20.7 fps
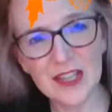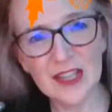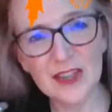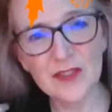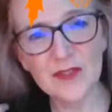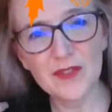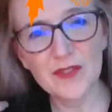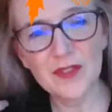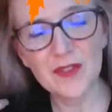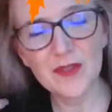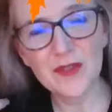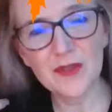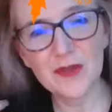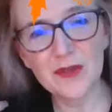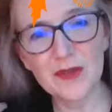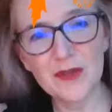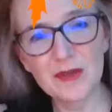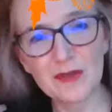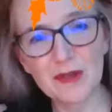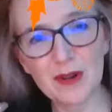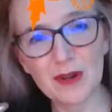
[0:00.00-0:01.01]
if
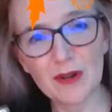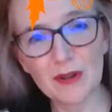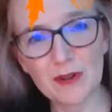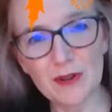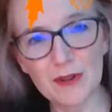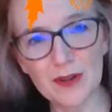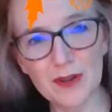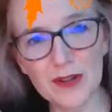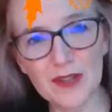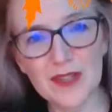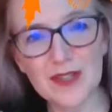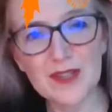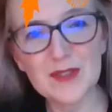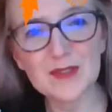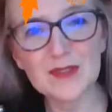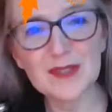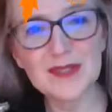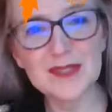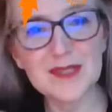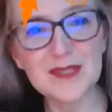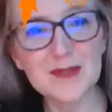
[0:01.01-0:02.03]
you record it and
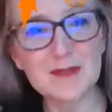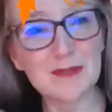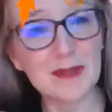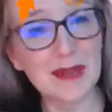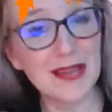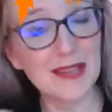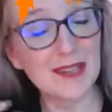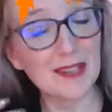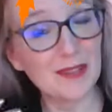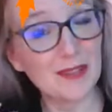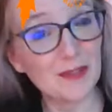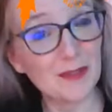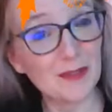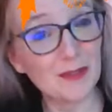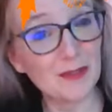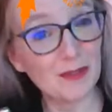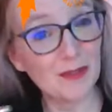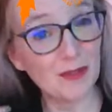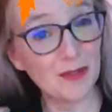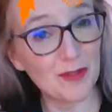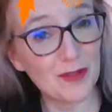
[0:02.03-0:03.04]
you listen back in your
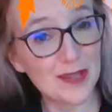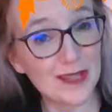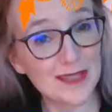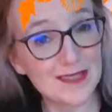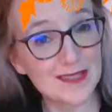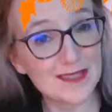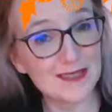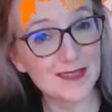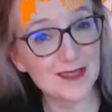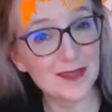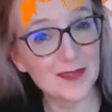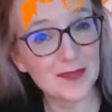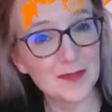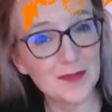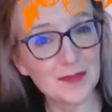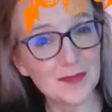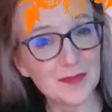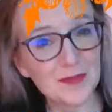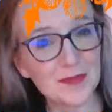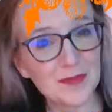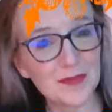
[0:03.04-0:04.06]
own voice
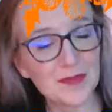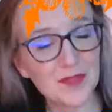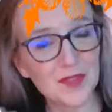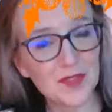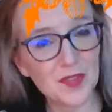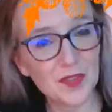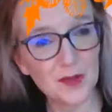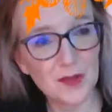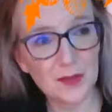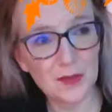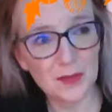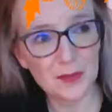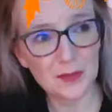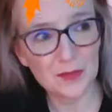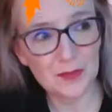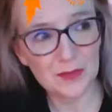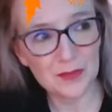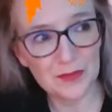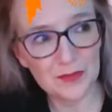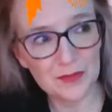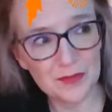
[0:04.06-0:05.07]
to
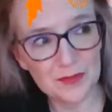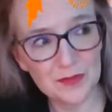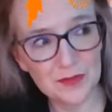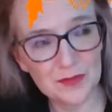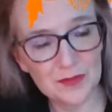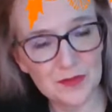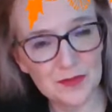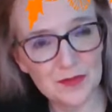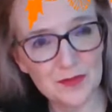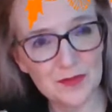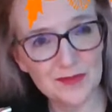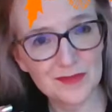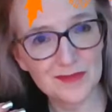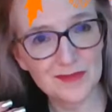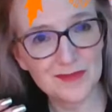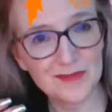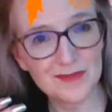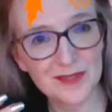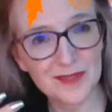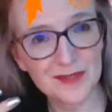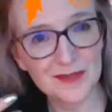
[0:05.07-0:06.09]

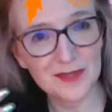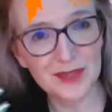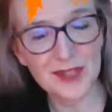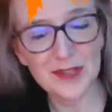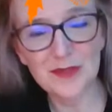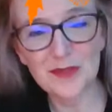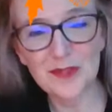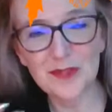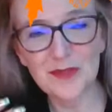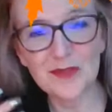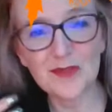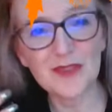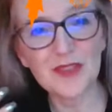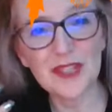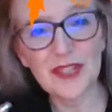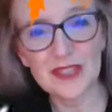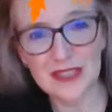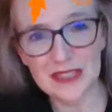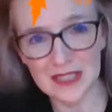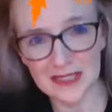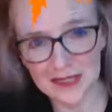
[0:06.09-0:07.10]
read it with
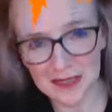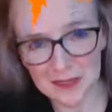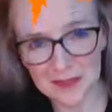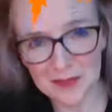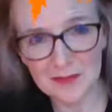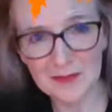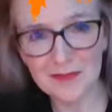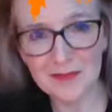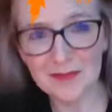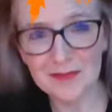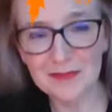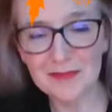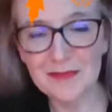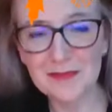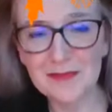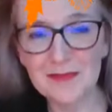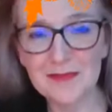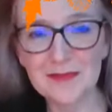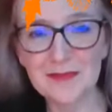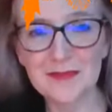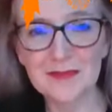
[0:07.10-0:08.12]
feeling
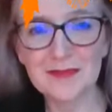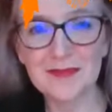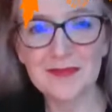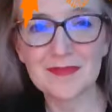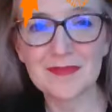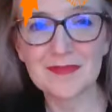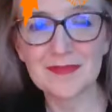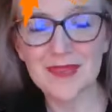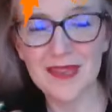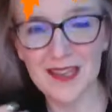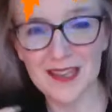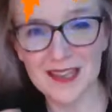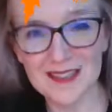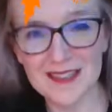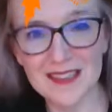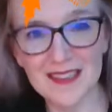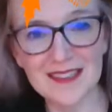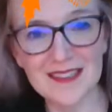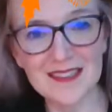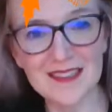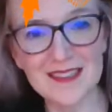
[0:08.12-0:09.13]

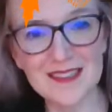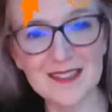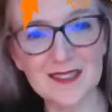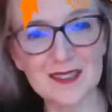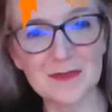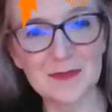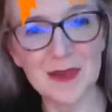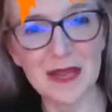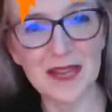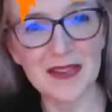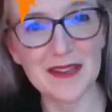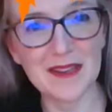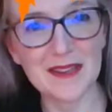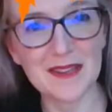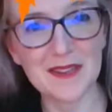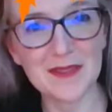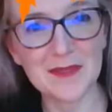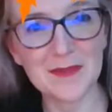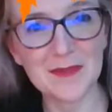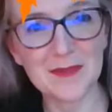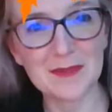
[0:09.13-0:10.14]
and then listen
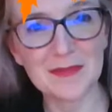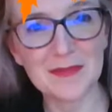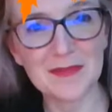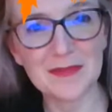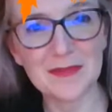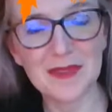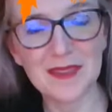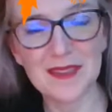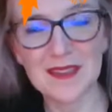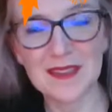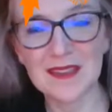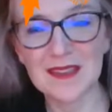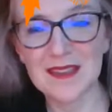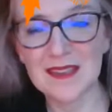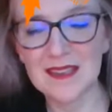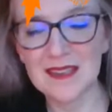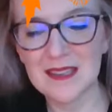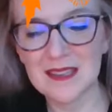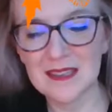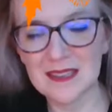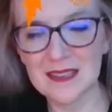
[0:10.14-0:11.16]
back
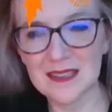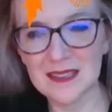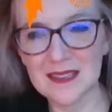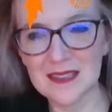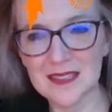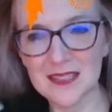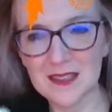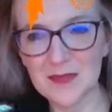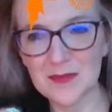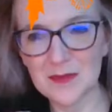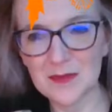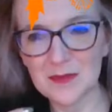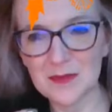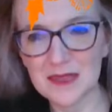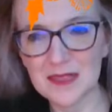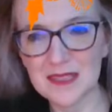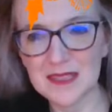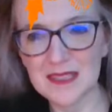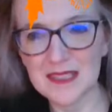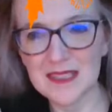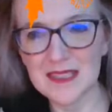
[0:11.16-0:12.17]
uh, it
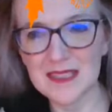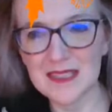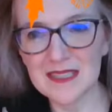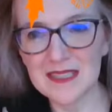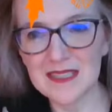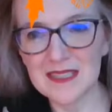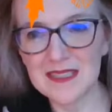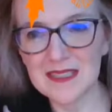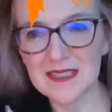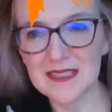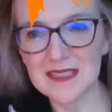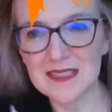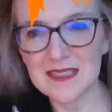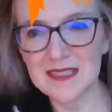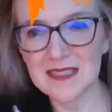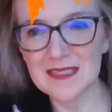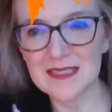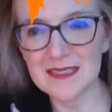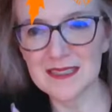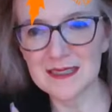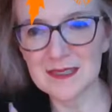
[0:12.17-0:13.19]
really
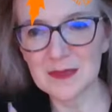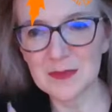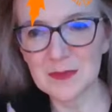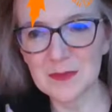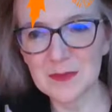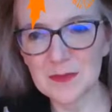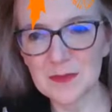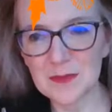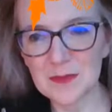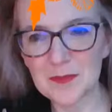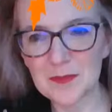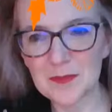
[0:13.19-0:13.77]
um,